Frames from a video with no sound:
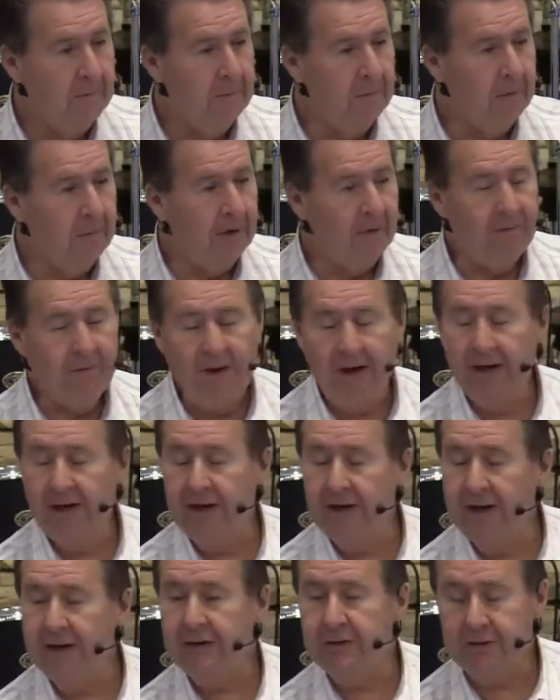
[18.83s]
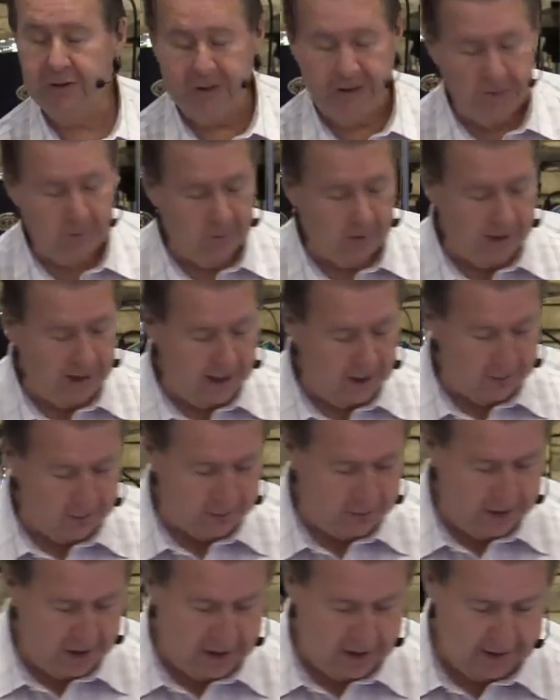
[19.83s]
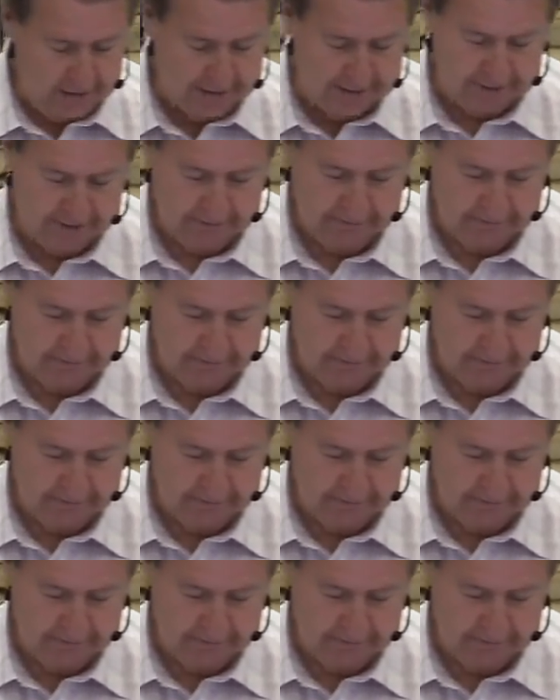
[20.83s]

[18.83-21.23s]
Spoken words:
But I find it interesting what Andrew does.